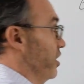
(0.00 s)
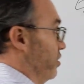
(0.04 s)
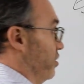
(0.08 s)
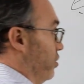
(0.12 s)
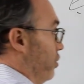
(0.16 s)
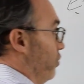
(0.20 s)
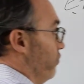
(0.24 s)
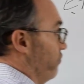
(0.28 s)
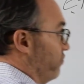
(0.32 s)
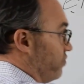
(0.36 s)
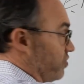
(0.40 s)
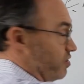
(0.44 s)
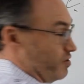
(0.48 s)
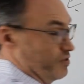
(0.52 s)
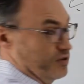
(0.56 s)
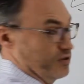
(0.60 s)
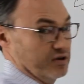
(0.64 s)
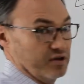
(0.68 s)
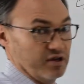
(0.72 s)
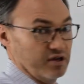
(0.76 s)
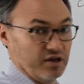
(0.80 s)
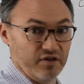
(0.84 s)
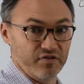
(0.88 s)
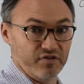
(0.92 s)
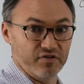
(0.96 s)
And hopefully the
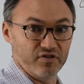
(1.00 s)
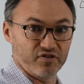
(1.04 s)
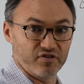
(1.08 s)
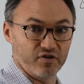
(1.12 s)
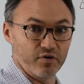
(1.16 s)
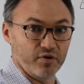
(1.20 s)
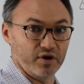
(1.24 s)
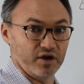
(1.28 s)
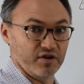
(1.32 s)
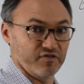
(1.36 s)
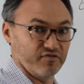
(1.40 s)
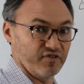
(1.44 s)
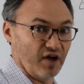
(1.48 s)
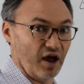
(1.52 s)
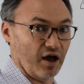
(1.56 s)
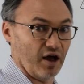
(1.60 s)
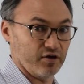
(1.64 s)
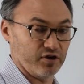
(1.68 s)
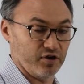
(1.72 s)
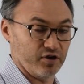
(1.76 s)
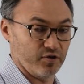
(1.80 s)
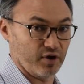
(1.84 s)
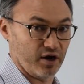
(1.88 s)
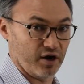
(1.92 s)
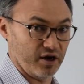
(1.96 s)
ETH is going in
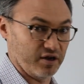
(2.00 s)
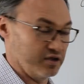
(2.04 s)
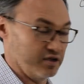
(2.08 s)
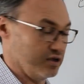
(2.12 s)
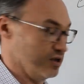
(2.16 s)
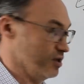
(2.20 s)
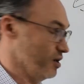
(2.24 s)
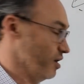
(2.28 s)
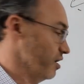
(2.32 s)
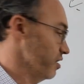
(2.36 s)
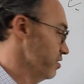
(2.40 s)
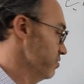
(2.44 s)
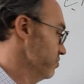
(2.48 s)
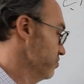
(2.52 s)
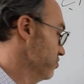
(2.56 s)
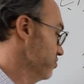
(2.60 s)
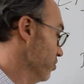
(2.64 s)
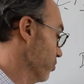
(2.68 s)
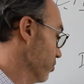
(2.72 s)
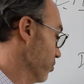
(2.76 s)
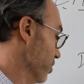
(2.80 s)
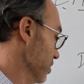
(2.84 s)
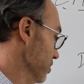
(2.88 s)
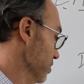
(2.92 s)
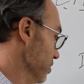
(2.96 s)
value and I
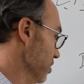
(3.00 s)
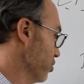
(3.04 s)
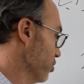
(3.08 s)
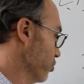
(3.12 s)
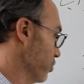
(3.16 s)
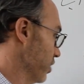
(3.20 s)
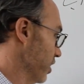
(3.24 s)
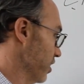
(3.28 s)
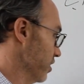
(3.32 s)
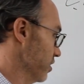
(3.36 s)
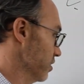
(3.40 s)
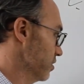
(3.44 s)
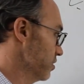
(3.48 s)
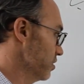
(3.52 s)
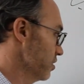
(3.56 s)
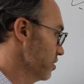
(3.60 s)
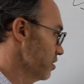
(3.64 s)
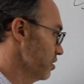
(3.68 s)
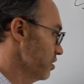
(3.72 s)
don't get liquidated.